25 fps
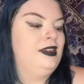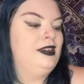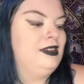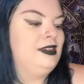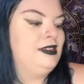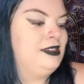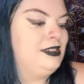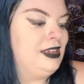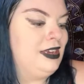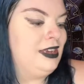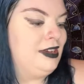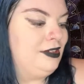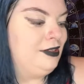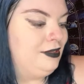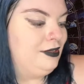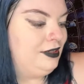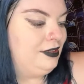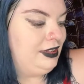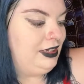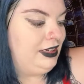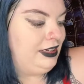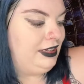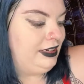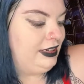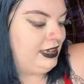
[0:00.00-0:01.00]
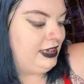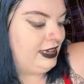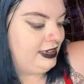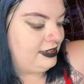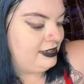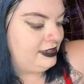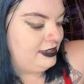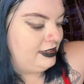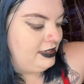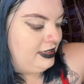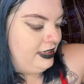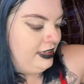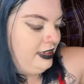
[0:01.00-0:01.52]
So the
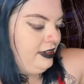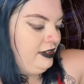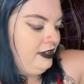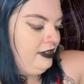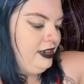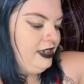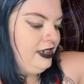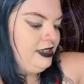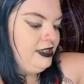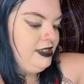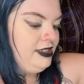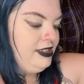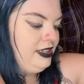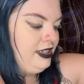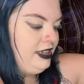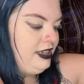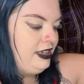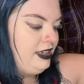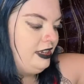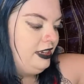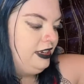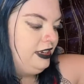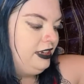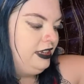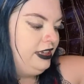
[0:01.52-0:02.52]
next thing I see in